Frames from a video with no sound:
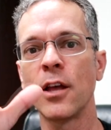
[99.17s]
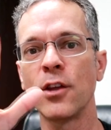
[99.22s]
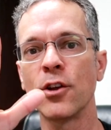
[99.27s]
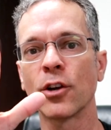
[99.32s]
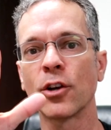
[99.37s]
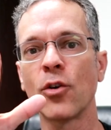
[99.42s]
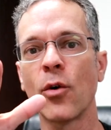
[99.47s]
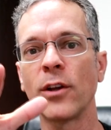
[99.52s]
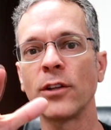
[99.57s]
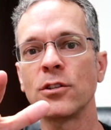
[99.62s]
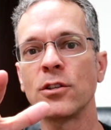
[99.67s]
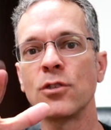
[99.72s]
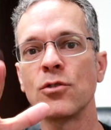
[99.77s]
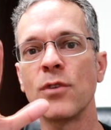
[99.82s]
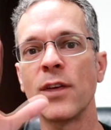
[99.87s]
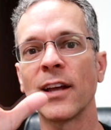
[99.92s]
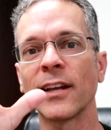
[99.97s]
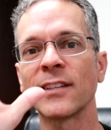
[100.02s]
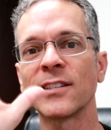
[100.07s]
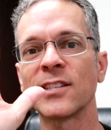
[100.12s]
You're going
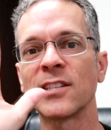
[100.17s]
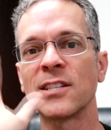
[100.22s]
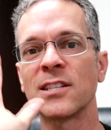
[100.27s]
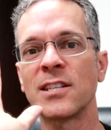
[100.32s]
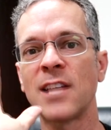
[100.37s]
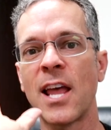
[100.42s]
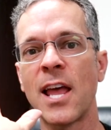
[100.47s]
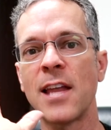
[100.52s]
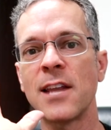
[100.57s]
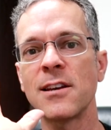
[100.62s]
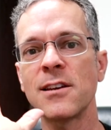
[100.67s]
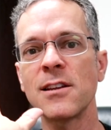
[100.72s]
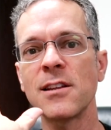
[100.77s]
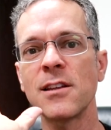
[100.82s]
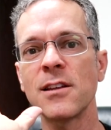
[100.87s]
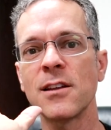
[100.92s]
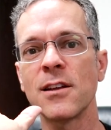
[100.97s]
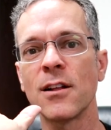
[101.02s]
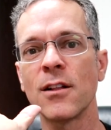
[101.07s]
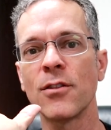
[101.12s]
to
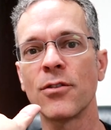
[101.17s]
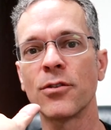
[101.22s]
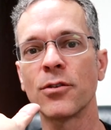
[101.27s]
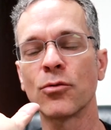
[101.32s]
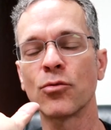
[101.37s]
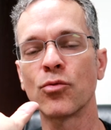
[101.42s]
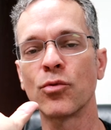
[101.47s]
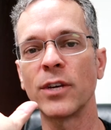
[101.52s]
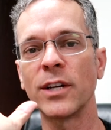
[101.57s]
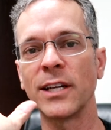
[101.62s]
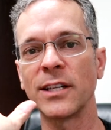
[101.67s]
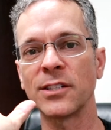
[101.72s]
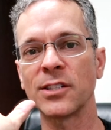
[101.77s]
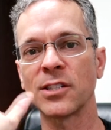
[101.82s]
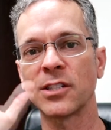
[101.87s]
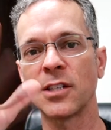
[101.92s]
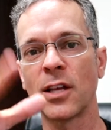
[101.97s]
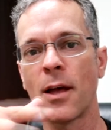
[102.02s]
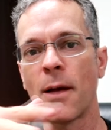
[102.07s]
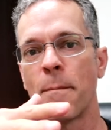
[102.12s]
extend the
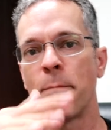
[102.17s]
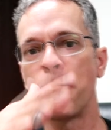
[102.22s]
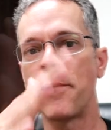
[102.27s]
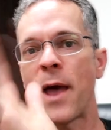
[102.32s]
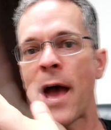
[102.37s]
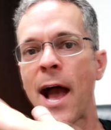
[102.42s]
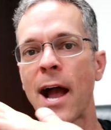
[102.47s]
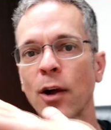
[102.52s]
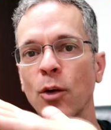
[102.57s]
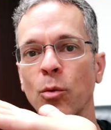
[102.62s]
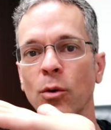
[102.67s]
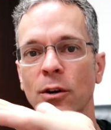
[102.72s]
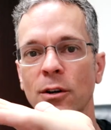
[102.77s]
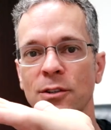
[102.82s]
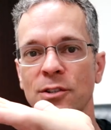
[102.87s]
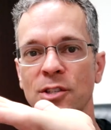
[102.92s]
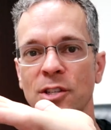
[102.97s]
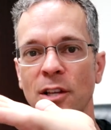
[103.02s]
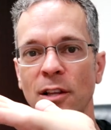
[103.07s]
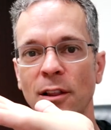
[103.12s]
wrist
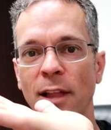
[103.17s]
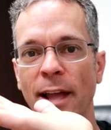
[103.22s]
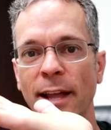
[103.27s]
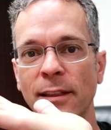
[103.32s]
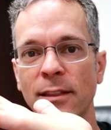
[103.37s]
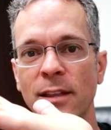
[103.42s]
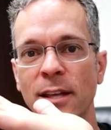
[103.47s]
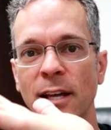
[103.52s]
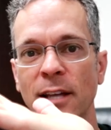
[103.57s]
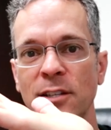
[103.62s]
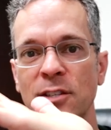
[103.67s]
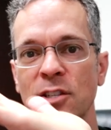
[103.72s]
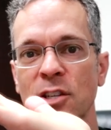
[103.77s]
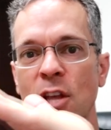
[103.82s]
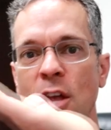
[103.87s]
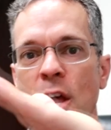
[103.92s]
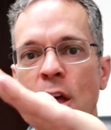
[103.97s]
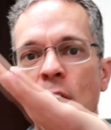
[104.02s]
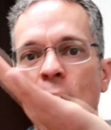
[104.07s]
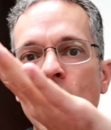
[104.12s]
backwards like
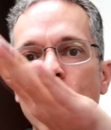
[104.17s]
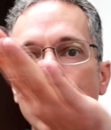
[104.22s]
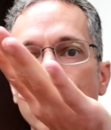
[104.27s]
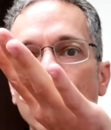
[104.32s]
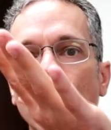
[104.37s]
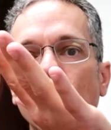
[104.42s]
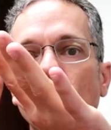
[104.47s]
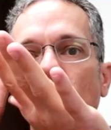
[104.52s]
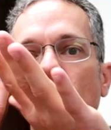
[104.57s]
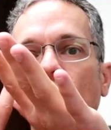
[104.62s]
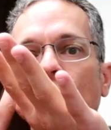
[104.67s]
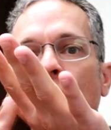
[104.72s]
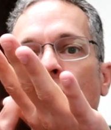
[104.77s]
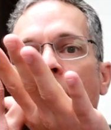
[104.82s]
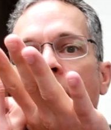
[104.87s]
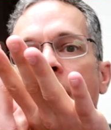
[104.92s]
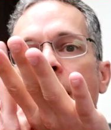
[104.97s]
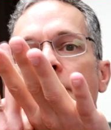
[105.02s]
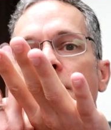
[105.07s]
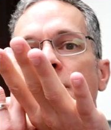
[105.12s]
this. You're gonna
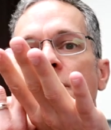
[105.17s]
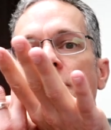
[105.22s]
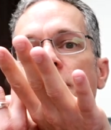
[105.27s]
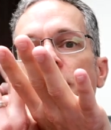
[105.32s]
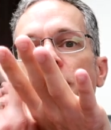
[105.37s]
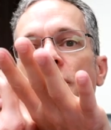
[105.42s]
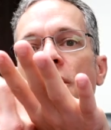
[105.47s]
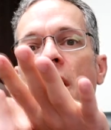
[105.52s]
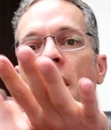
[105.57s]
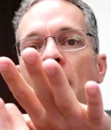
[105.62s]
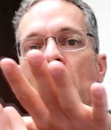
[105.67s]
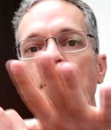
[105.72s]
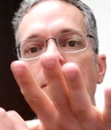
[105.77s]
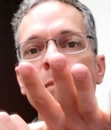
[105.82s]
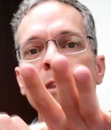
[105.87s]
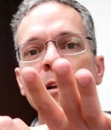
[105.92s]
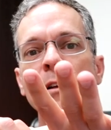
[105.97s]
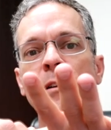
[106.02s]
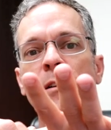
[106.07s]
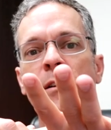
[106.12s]
grab your
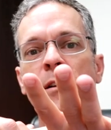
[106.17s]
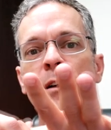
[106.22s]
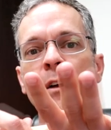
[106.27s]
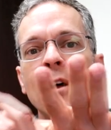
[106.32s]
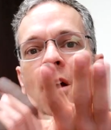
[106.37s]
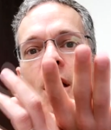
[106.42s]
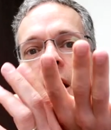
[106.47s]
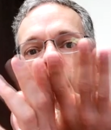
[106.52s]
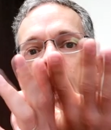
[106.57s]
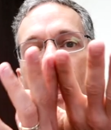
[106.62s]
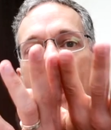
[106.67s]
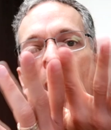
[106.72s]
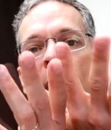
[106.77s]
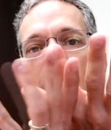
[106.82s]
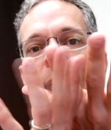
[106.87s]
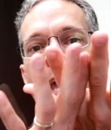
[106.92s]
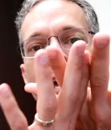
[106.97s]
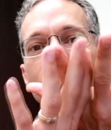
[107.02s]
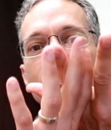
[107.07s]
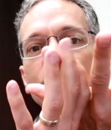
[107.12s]
thumb
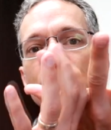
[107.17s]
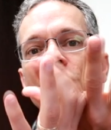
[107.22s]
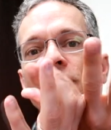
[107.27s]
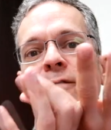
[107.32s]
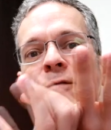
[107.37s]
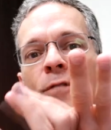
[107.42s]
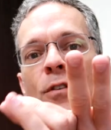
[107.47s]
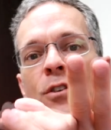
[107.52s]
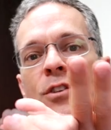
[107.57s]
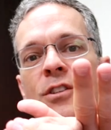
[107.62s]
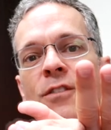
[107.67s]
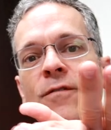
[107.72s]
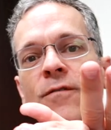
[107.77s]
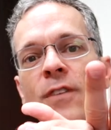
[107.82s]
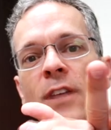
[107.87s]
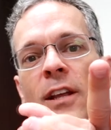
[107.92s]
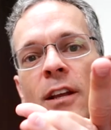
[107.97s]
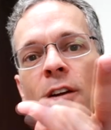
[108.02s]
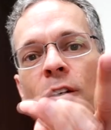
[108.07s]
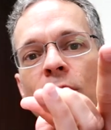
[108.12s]
and your first
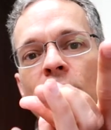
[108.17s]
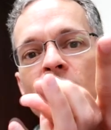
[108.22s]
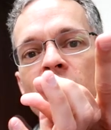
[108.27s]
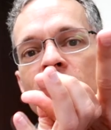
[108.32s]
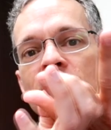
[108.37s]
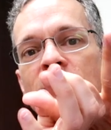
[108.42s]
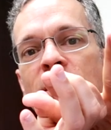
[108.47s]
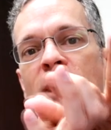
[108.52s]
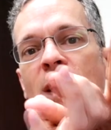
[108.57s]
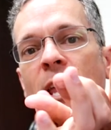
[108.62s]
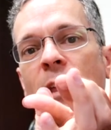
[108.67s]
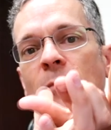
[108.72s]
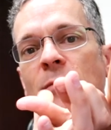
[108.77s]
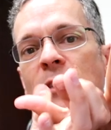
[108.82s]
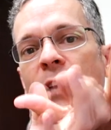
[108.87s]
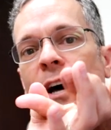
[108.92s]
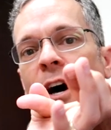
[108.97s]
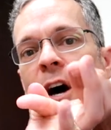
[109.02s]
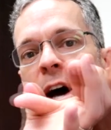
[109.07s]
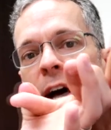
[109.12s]
finger at the same
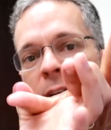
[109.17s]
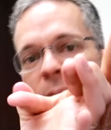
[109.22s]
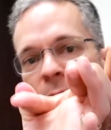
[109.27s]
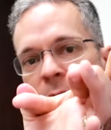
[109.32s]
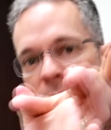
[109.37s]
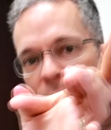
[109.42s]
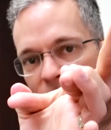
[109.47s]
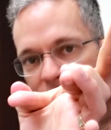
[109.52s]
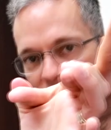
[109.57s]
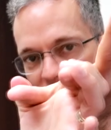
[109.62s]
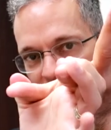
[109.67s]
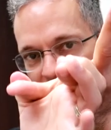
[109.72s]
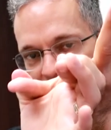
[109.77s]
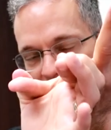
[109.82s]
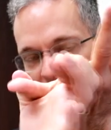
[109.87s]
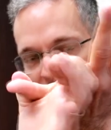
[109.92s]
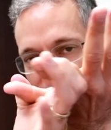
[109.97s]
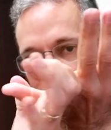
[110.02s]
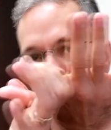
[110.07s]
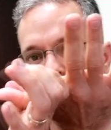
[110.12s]
time, just
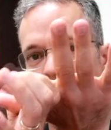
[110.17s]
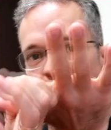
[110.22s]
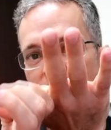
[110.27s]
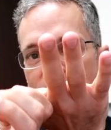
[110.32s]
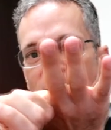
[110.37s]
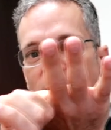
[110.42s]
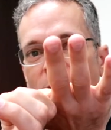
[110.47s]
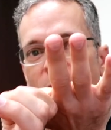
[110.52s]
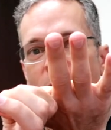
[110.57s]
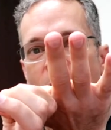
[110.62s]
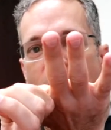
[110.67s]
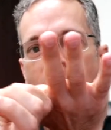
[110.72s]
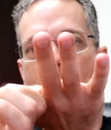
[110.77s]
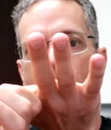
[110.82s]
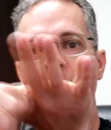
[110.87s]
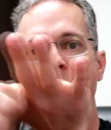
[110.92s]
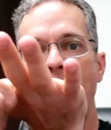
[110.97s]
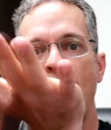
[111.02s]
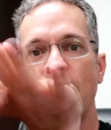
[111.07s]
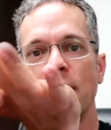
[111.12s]
like this.
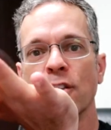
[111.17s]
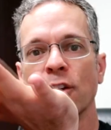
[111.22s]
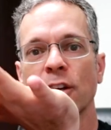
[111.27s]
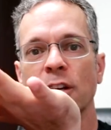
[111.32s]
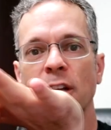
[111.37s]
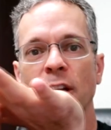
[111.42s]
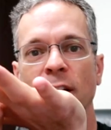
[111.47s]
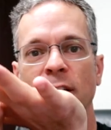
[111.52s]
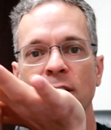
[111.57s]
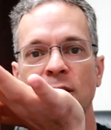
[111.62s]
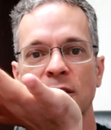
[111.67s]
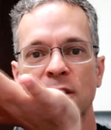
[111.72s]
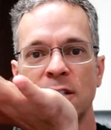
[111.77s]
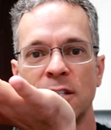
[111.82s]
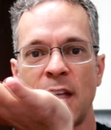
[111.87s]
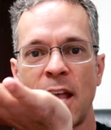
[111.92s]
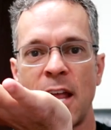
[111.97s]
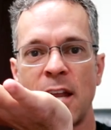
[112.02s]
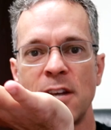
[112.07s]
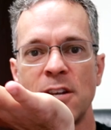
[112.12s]
And you're gonna
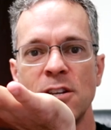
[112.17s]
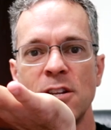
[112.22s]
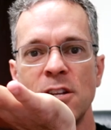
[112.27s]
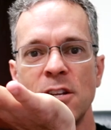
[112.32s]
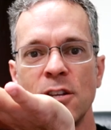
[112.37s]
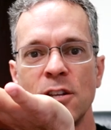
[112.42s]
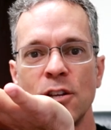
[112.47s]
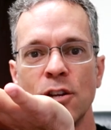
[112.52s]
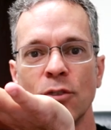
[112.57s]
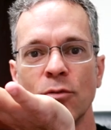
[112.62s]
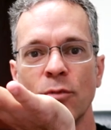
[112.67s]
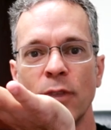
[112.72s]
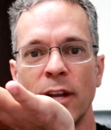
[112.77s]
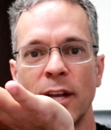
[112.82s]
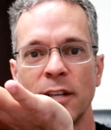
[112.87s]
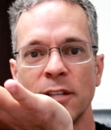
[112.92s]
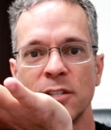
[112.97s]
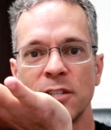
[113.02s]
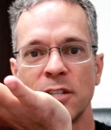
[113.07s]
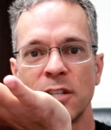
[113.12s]
extend your
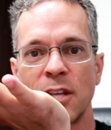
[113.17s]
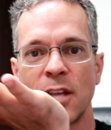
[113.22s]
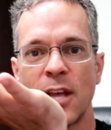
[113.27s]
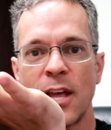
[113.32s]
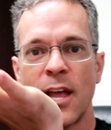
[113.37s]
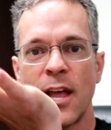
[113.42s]
wrist.